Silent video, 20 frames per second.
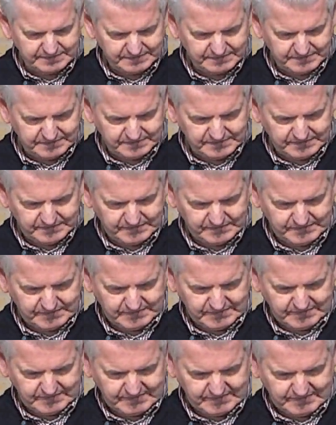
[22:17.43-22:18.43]

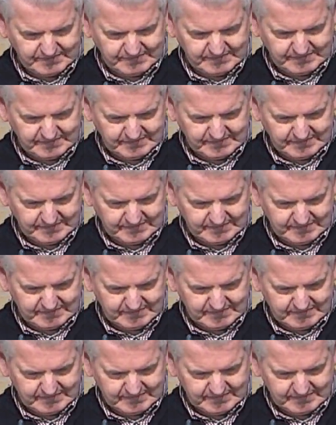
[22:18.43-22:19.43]

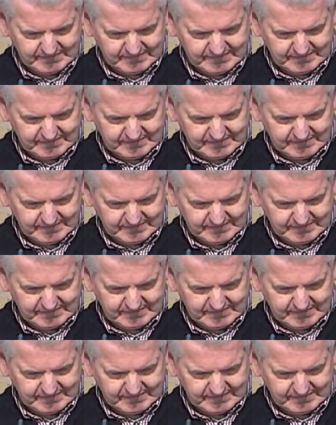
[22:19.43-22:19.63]
Nobody speaks.